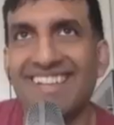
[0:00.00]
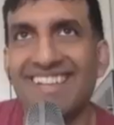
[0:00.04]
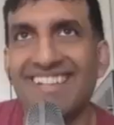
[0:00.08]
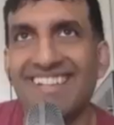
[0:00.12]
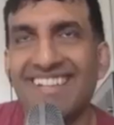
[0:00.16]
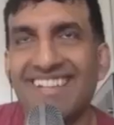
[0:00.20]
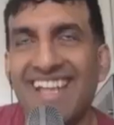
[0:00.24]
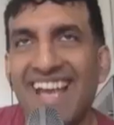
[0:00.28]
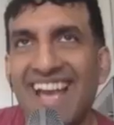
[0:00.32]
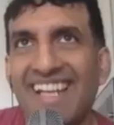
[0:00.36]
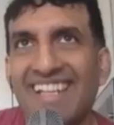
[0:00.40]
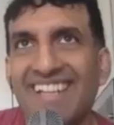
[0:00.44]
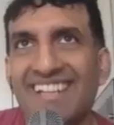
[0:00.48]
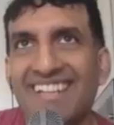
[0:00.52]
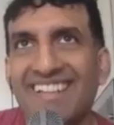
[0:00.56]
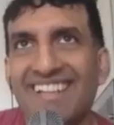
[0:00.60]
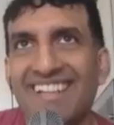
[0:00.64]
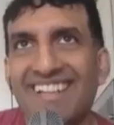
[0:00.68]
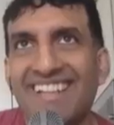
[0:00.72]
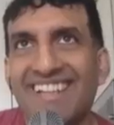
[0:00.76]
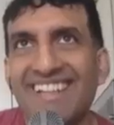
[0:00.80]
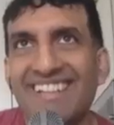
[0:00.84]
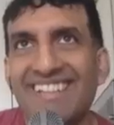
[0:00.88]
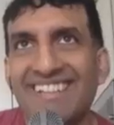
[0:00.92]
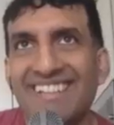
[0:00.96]

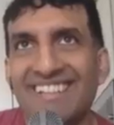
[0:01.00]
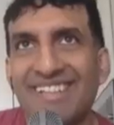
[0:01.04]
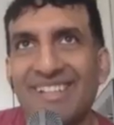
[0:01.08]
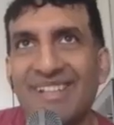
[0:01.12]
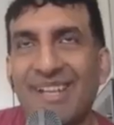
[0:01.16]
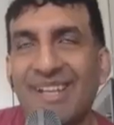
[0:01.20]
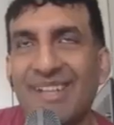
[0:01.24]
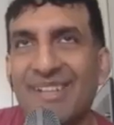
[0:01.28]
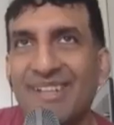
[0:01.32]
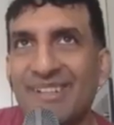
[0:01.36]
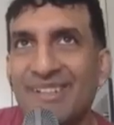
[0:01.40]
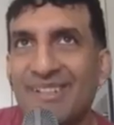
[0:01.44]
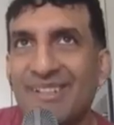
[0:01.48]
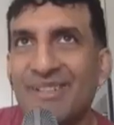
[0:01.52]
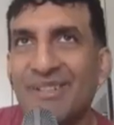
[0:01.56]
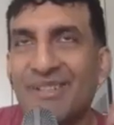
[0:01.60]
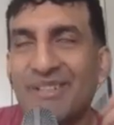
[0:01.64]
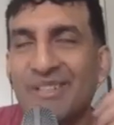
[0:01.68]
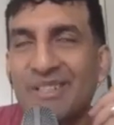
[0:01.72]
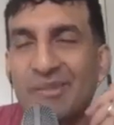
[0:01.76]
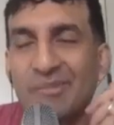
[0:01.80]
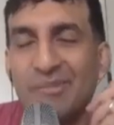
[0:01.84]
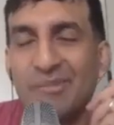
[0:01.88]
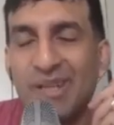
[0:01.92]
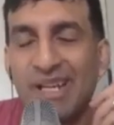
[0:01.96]
that is another
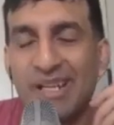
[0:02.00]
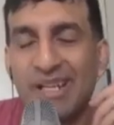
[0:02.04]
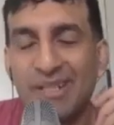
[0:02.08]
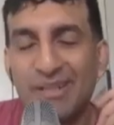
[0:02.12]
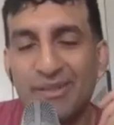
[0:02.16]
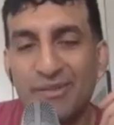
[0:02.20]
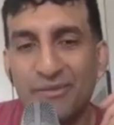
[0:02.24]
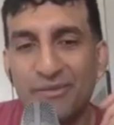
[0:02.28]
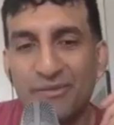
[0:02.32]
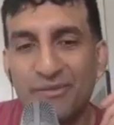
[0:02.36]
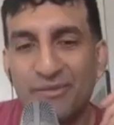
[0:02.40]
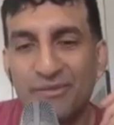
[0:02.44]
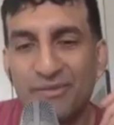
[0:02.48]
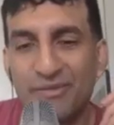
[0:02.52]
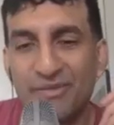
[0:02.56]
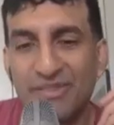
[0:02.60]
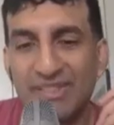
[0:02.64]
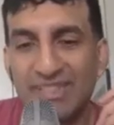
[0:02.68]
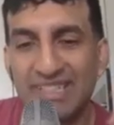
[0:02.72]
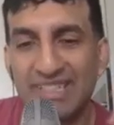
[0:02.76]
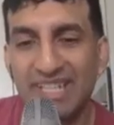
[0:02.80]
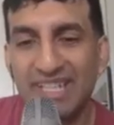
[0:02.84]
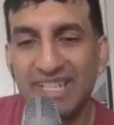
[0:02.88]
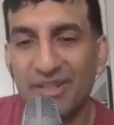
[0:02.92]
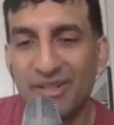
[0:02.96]
crucial part of
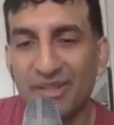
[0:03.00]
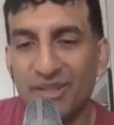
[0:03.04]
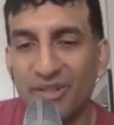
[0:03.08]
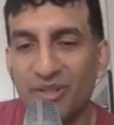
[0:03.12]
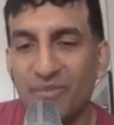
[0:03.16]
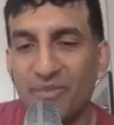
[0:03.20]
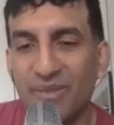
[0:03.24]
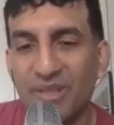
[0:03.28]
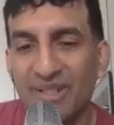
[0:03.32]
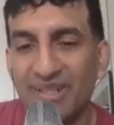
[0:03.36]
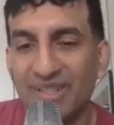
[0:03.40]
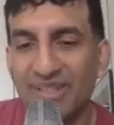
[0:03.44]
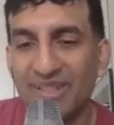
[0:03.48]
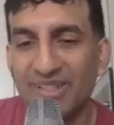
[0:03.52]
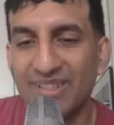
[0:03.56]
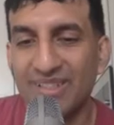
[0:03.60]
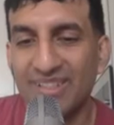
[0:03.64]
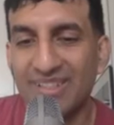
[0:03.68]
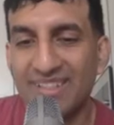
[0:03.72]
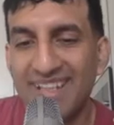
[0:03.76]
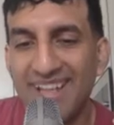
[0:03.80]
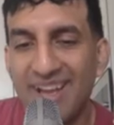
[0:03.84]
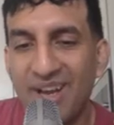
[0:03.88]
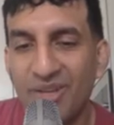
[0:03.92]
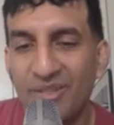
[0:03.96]
CRO,
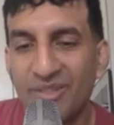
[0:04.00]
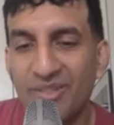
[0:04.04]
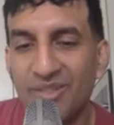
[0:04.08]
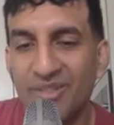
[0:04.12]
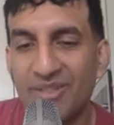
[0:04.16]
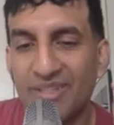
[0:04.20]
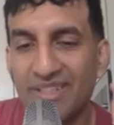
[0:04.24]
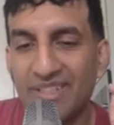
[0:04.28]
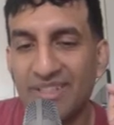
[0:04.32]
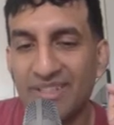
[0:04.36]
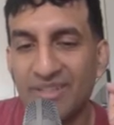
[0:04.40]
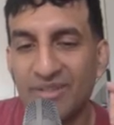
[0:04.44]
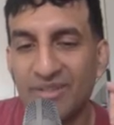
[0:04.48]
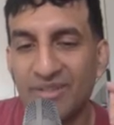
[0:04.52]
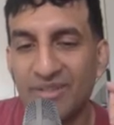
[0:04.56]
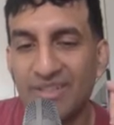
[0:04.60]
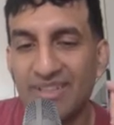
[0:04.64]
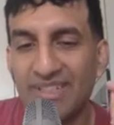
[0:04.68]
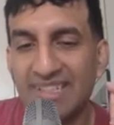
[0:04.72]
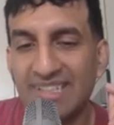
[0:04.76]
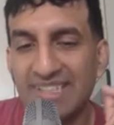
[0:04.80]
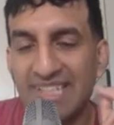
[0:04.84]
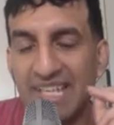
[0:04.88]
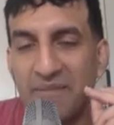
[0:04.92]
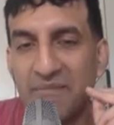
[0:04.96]
because now you can use
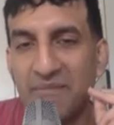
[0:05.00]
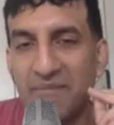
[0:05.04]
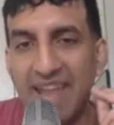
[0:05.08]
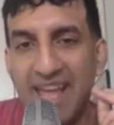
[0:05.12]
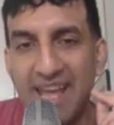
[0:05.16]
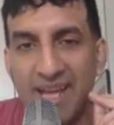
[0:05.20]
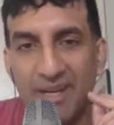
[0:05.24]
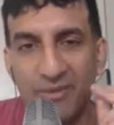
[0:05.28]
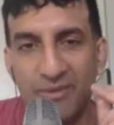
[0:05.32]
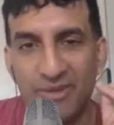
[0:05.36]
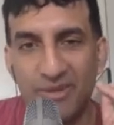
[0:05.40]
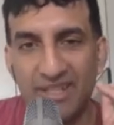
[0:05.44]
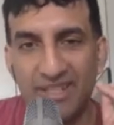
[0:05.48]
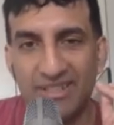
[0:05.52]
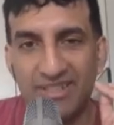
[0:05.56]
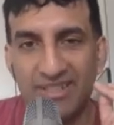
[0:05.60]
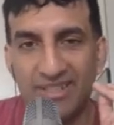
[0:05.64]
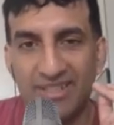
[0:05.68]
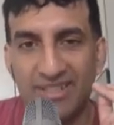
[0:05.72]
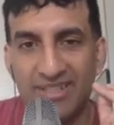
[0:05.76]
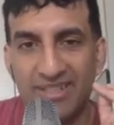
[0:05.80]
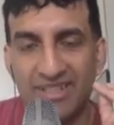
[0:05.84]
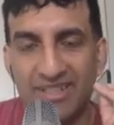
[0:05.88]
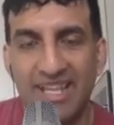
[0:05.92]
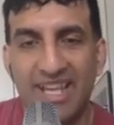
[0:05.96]
the same
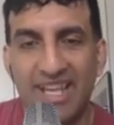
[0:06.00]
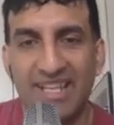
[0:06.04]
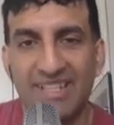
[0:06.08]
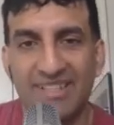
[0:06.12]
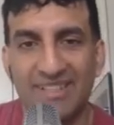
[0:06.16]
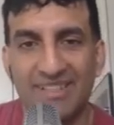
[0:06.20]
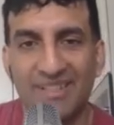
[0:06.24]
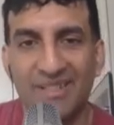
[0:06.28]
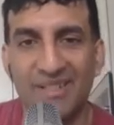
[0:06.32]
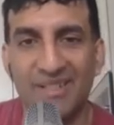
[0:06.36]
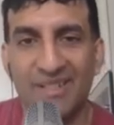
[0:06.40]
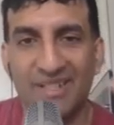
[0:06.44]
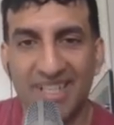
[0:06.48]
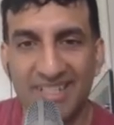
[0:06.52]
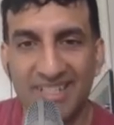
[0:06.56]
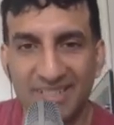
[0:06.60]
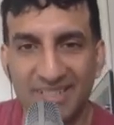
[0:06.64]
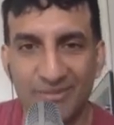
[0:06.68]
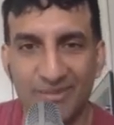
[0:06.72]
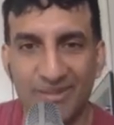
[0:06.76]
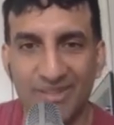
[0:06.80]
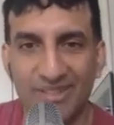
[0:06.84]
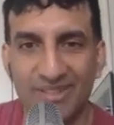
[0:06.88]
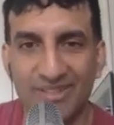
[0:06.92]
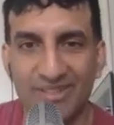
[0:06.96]
language that your
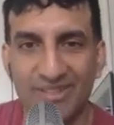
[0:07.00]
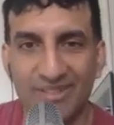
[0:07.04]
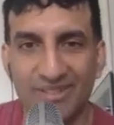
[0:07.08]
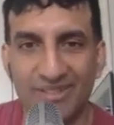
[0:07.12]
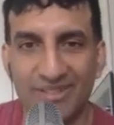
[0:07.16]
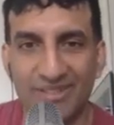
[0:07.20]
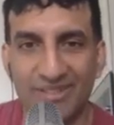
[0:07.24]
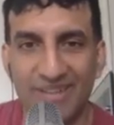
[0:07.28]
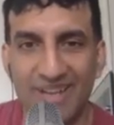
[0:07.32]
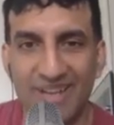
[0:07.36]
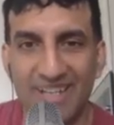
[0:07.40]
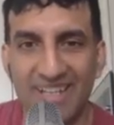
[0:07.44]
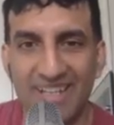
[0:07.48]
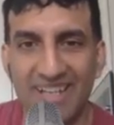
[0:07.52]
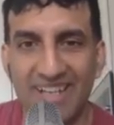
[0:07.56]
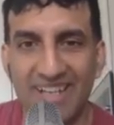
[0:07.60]
customers use, right?